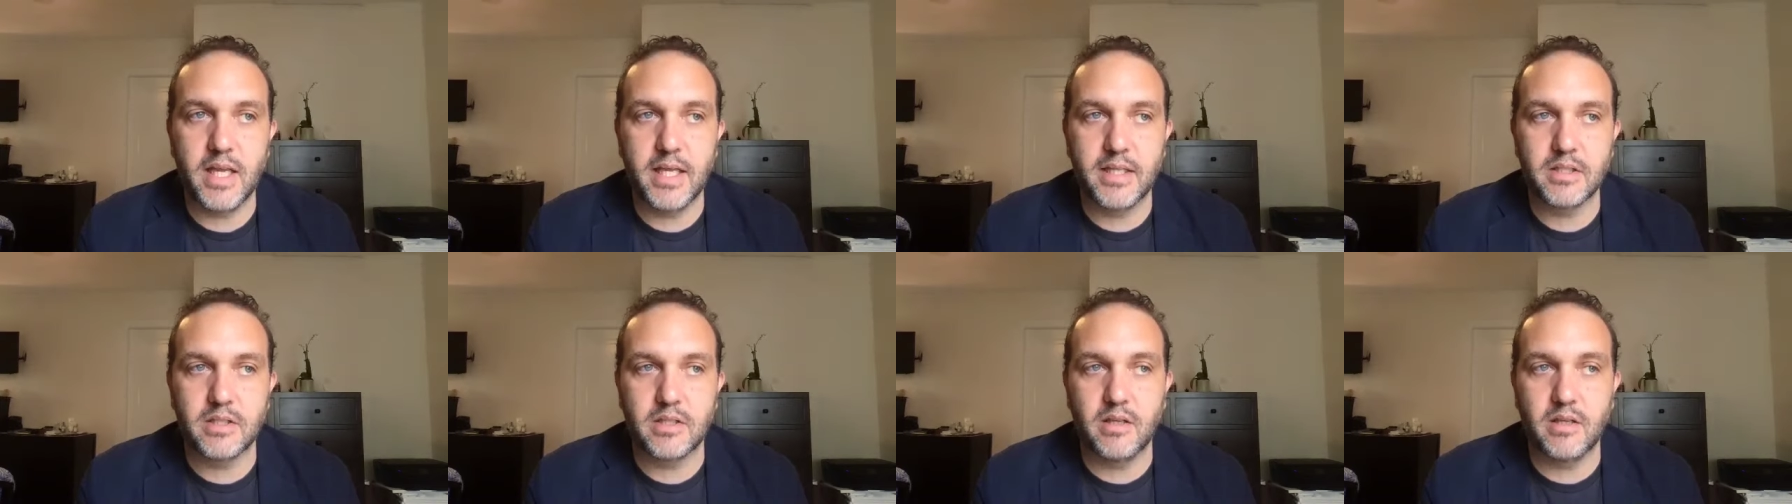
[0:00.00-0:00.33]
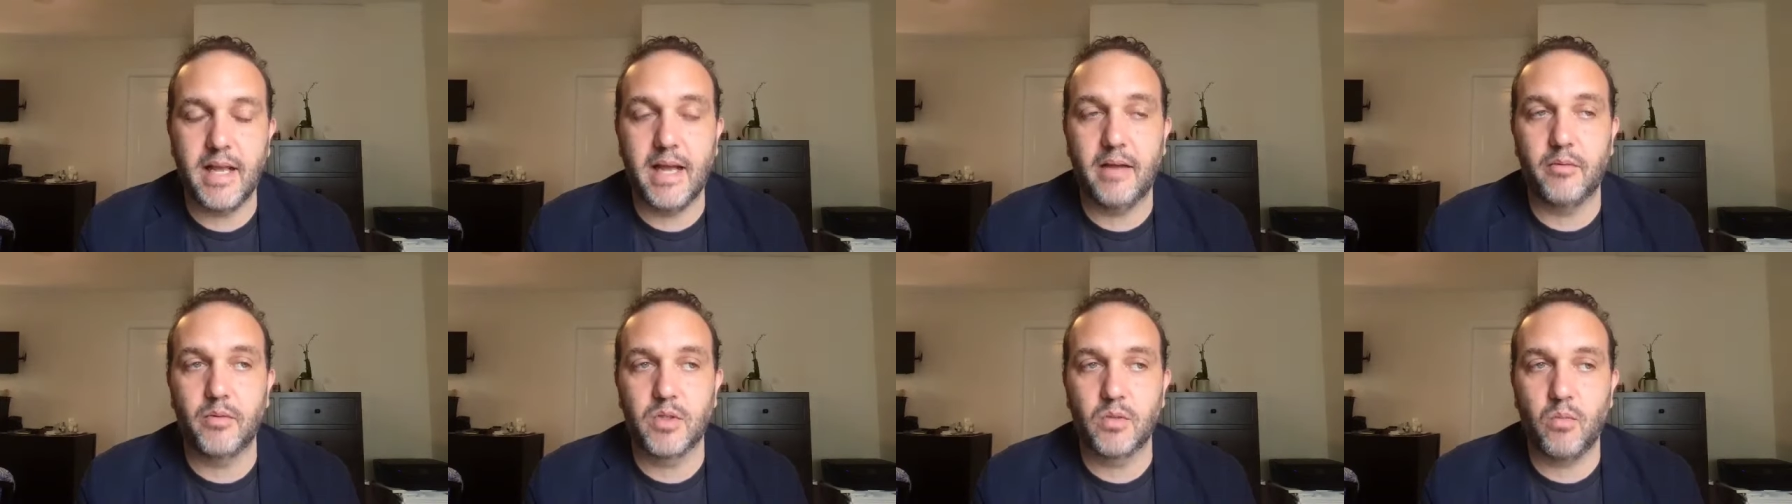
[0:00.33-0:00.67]
And so
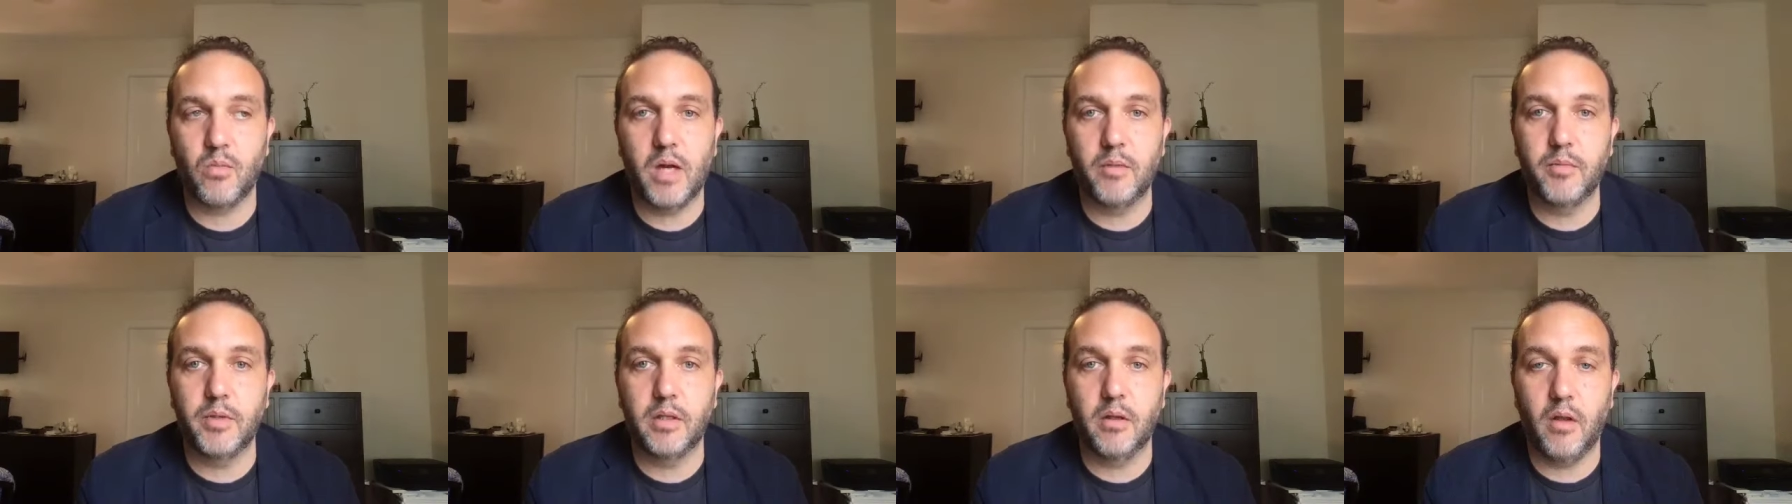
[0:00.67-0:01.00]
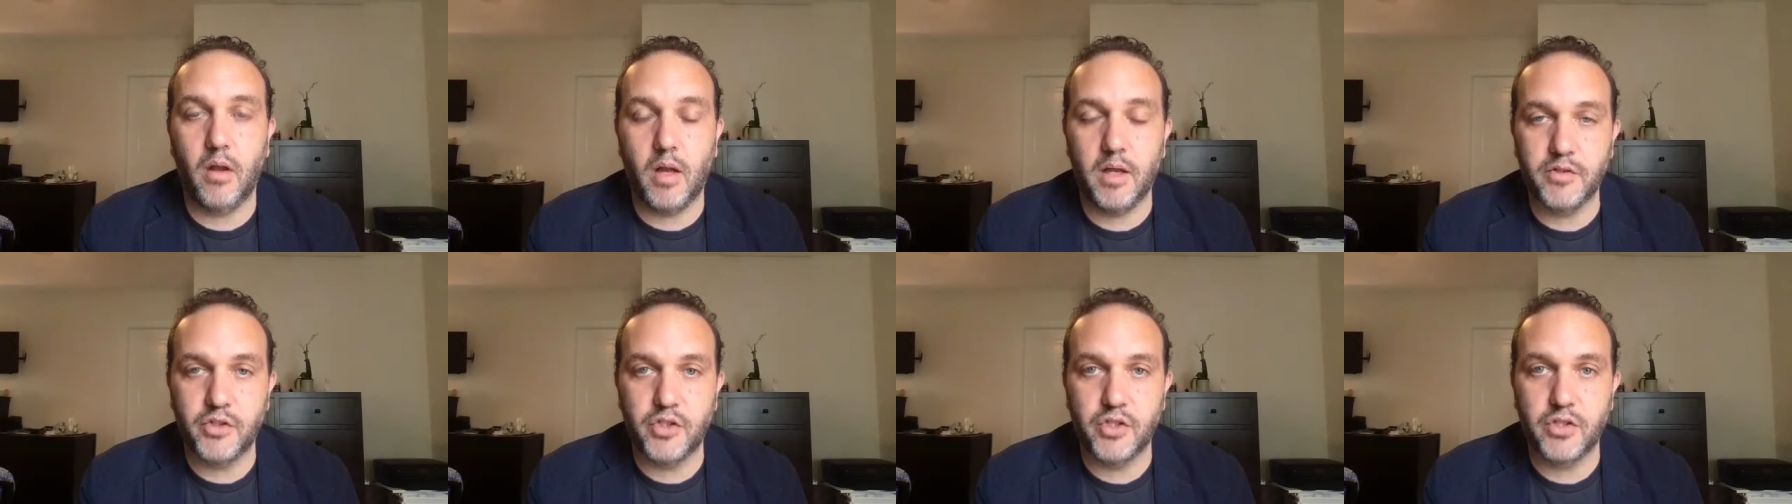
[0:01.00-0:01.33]
that was why we
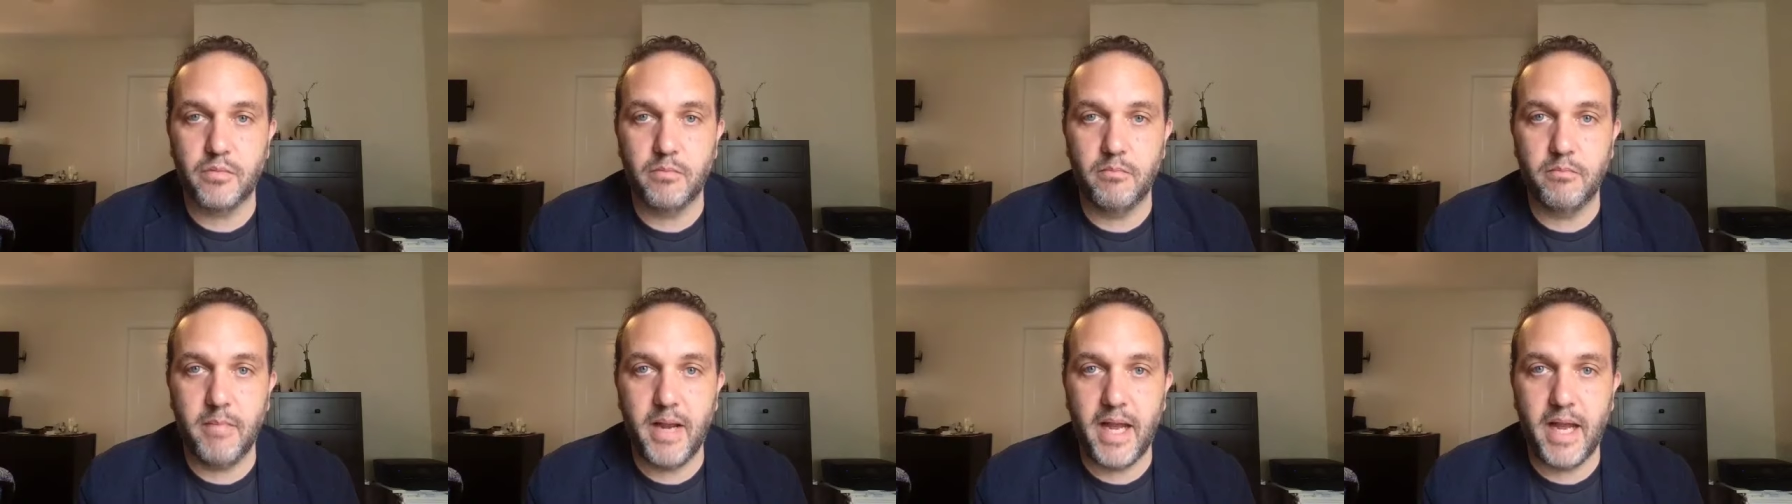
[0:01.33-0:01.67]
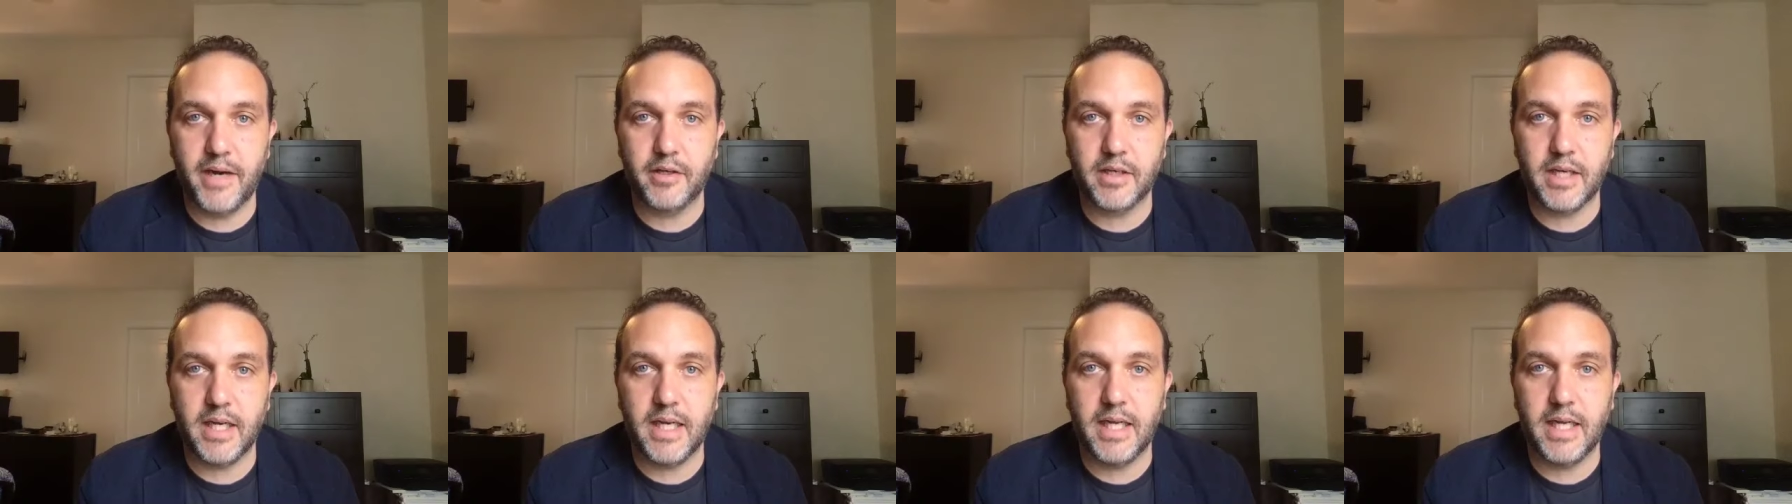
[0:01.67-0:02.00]
launched
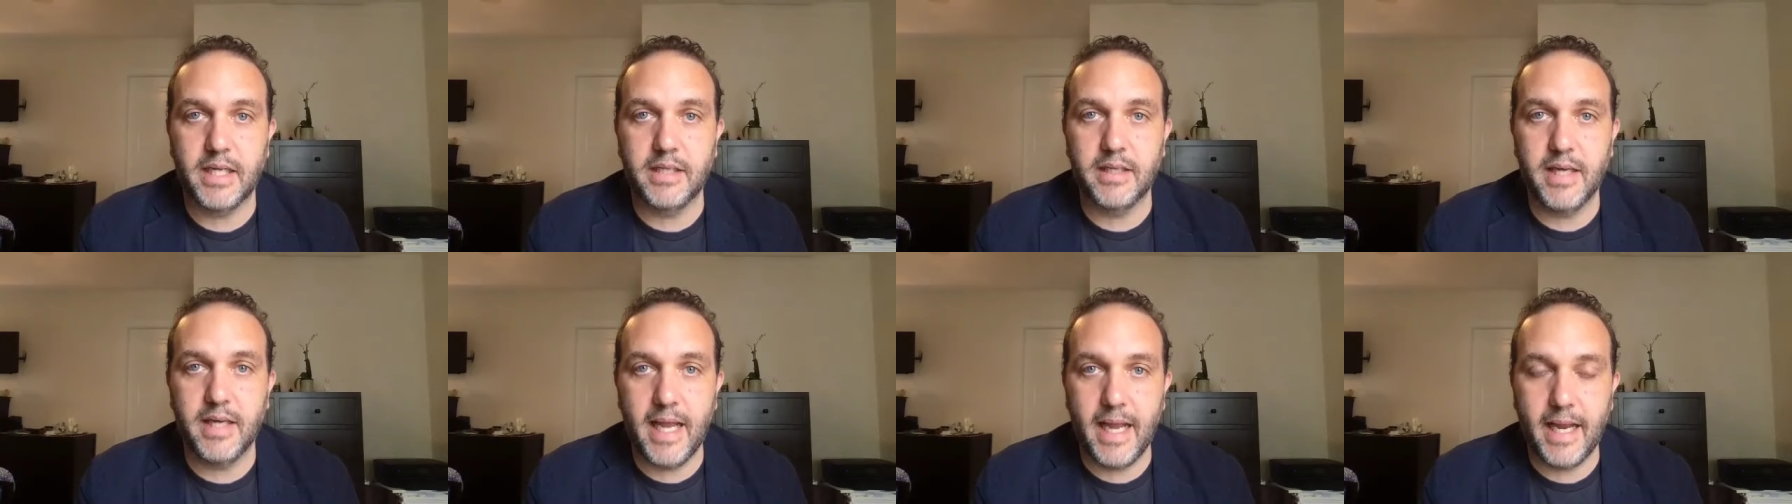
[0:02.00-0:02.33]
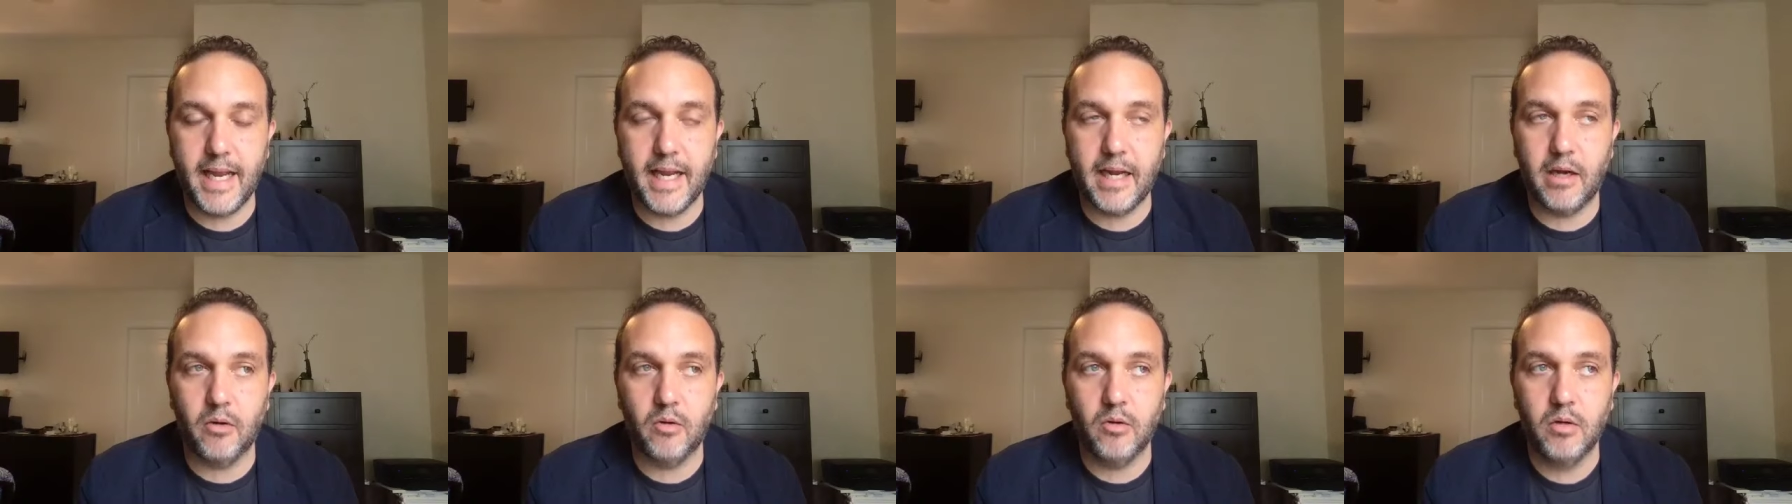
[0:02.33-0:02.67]
Matterkind
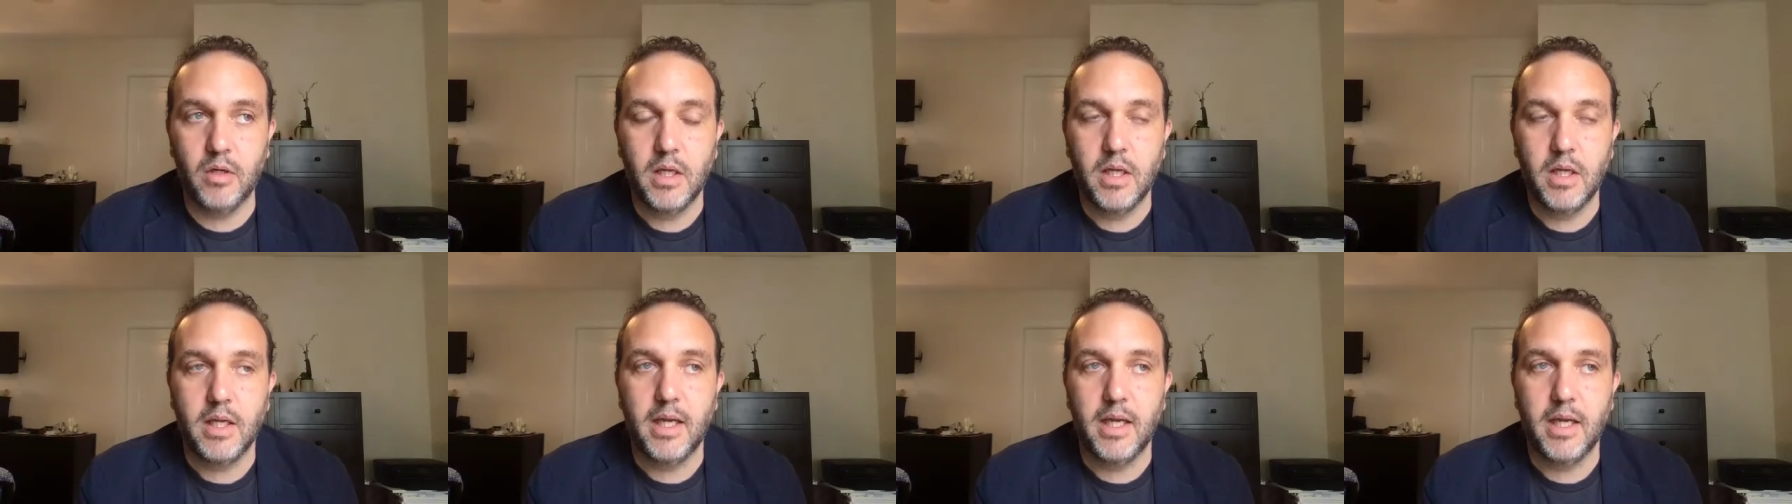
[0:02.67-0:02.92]
now.